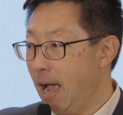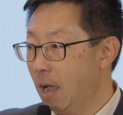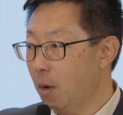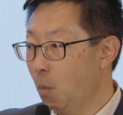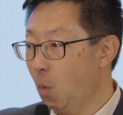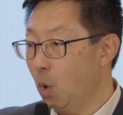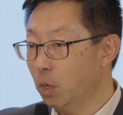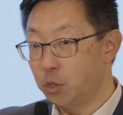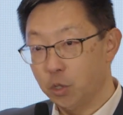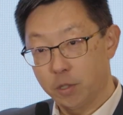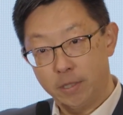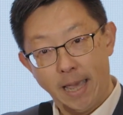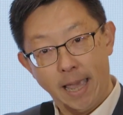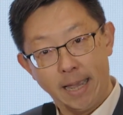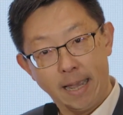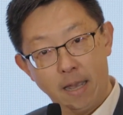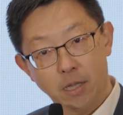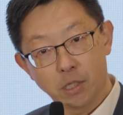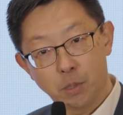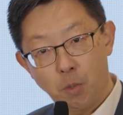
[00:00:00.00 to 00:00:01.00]
I want to
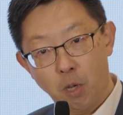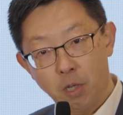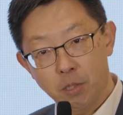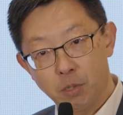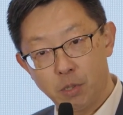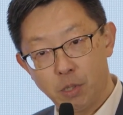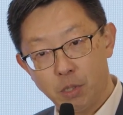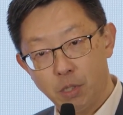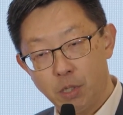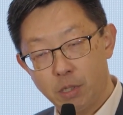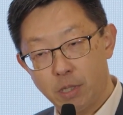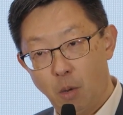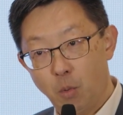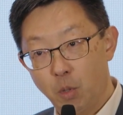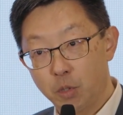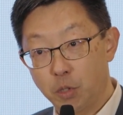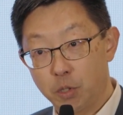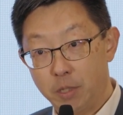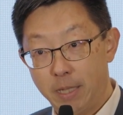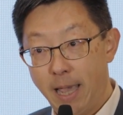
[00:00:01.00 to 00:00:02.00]
thank our sponsors.
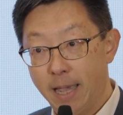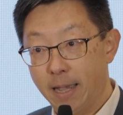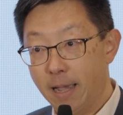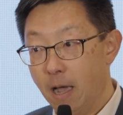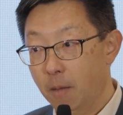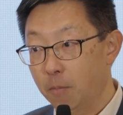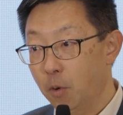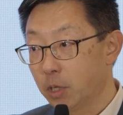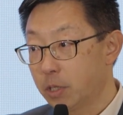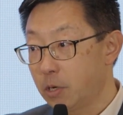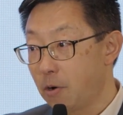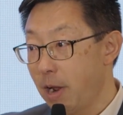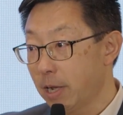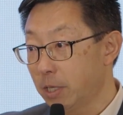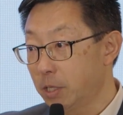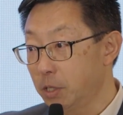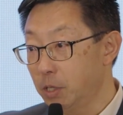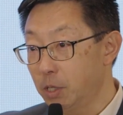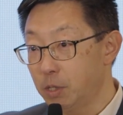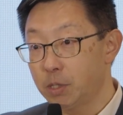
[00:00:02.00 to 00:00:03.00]
I want to thank our board
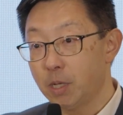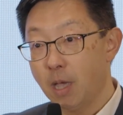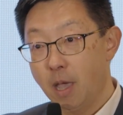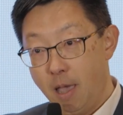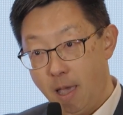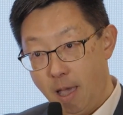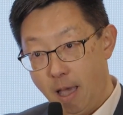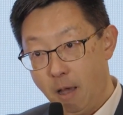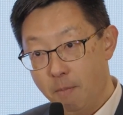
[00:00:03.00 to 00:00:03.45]
directors,